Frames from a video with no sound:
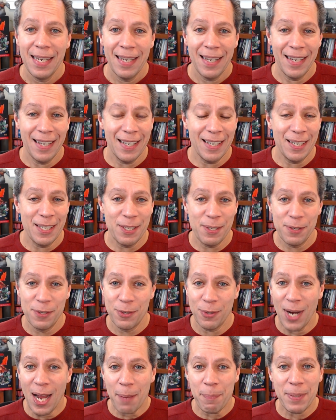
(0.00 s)

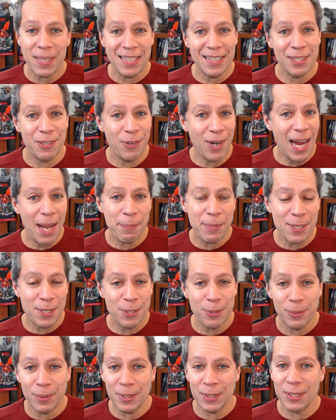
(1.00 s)
Drop in, grab the
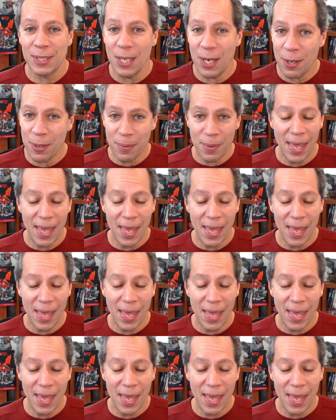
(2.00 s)
tool, and go.